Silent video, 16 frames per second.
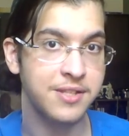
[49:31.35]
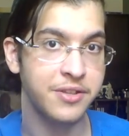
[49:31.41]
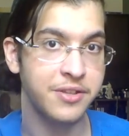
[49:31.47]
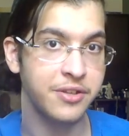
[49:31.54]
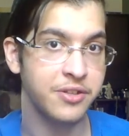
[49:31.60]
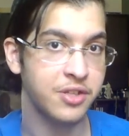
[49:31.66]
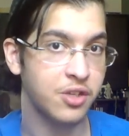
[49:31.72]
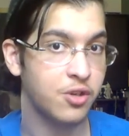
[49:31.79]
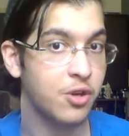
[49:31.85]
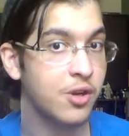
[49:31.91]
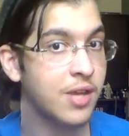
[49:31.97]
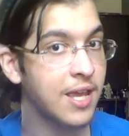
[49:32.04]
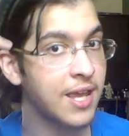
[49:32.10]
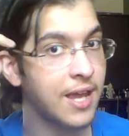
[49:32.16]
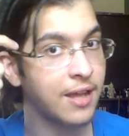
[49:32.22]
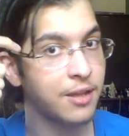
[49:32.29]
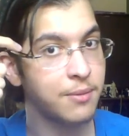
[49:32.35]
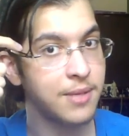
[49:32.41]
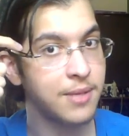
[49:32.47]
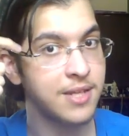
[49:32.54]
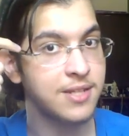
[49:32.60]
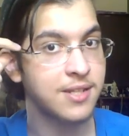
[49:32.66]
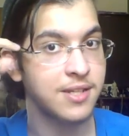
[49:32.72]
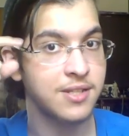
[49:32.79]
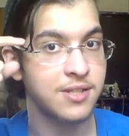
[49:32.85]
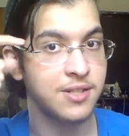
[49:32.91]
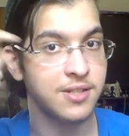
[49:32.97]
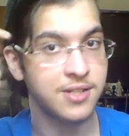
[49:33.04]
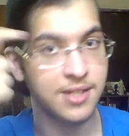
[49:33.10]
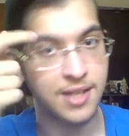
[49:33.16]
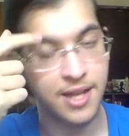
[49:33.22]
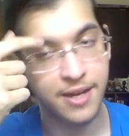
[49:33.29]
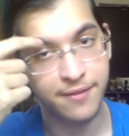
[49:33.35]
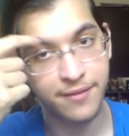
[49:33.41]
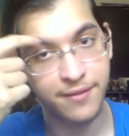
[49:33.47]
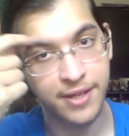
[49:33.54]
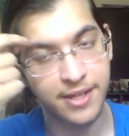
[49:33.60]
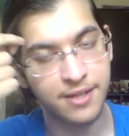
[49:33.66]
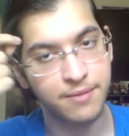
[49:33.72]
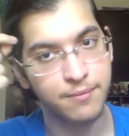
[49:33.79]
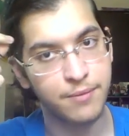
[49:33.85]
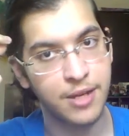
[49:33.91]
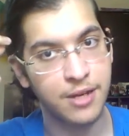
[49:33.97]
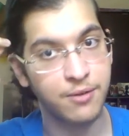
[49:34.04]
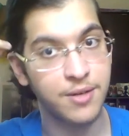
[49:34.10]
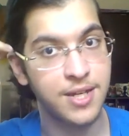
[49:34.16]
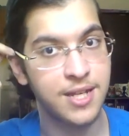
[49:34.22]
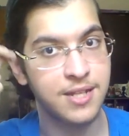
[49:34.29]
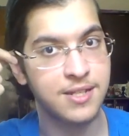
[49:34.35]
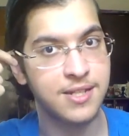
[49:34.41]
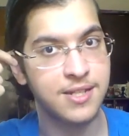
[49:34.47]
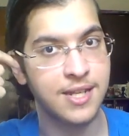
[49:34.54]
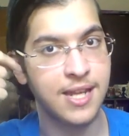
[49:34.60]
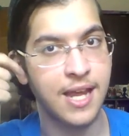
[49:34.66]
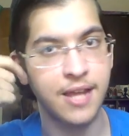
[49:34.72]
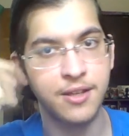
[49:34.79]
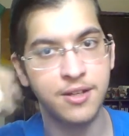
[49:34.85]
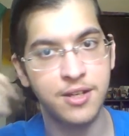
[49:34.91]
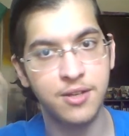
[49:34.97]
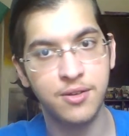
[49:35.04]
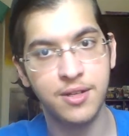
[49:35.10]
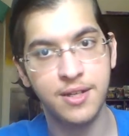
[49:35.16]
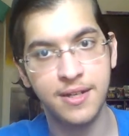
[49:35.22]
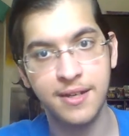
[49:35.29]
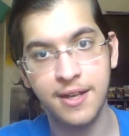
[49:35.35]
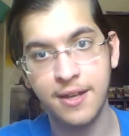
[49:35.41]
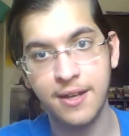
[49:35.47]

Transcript: There's a cooking element because there's a lot of like ingredients to gather. You can